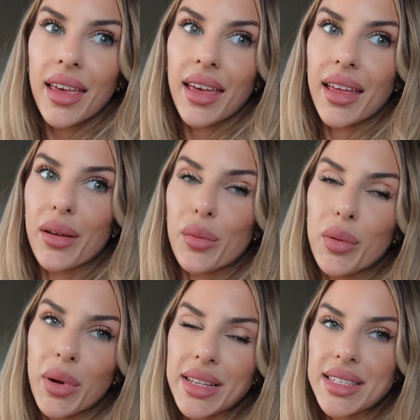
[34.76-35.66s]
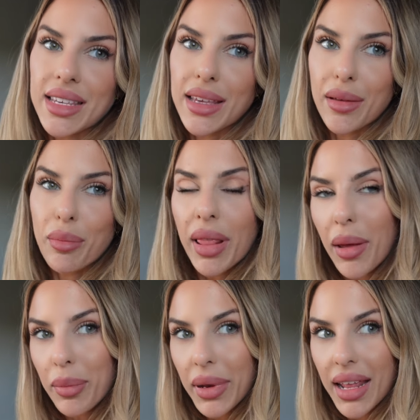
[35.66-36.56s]
uh, we want to see
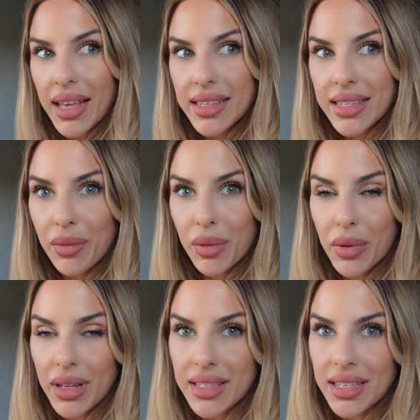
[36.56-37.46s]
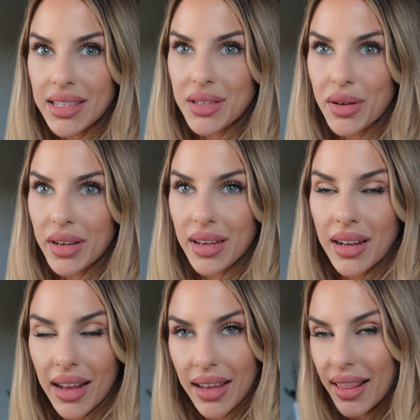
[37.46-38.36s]
plumpiness and we want to see
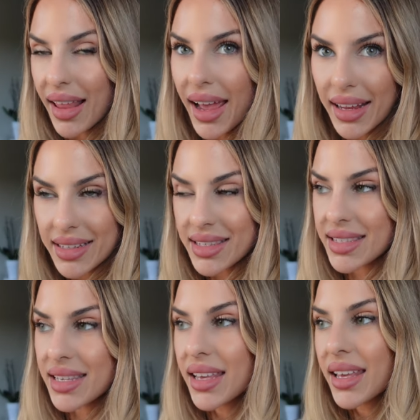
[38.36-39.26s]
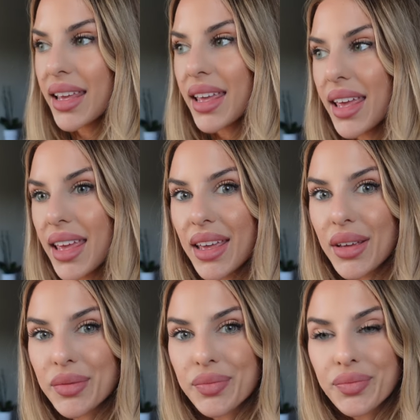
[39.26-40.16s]
straight like lines.
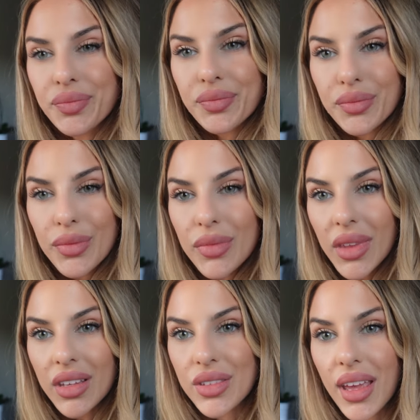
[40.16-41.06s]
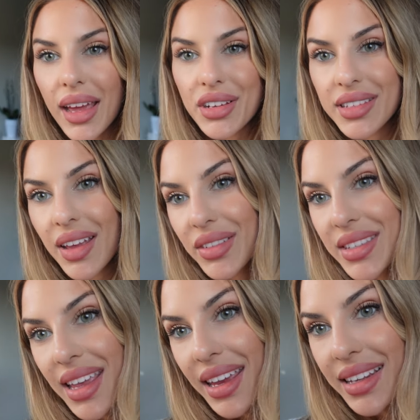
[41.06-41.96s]
Um, so yeah, I just have to
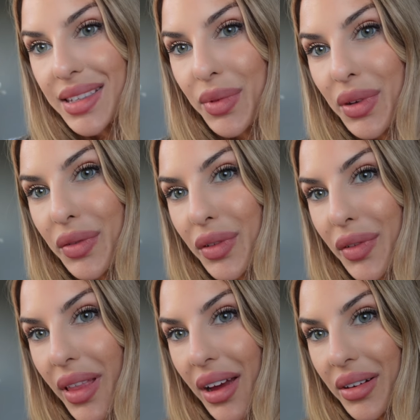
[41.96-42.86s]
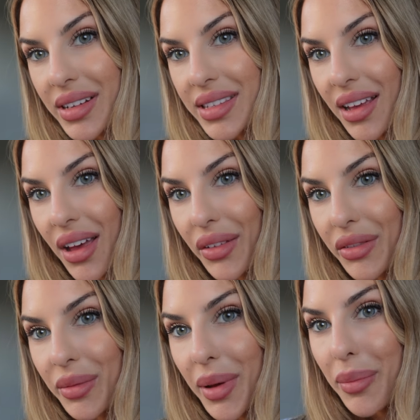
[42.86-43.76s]
say these beautiful flowers I got
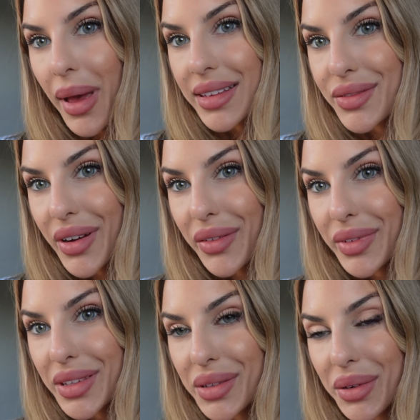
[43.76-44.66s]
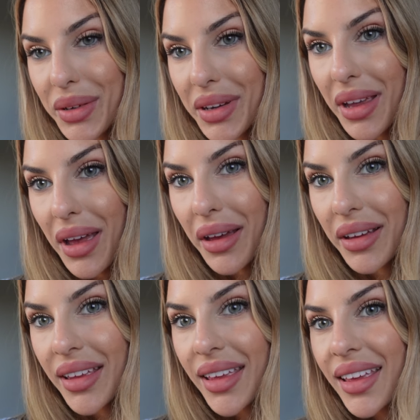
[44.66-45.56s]
from my best friend
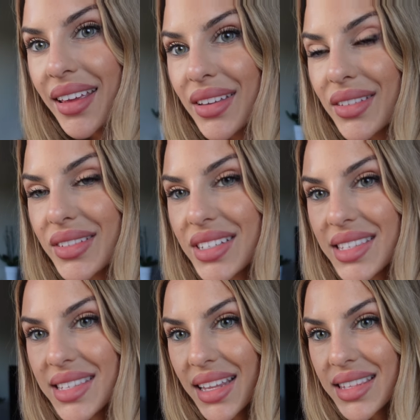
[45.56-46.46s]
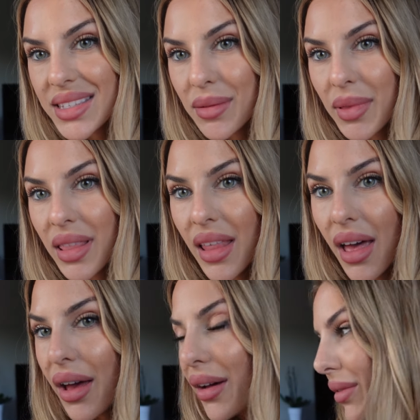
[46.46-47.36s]
Victoria. She sent some
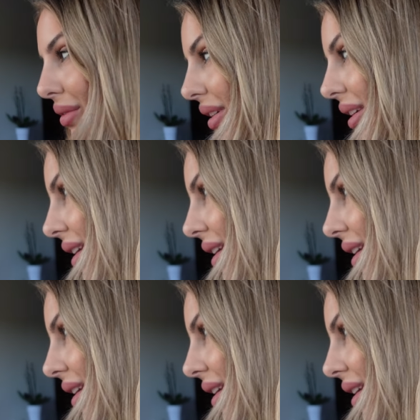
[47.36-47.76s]
love.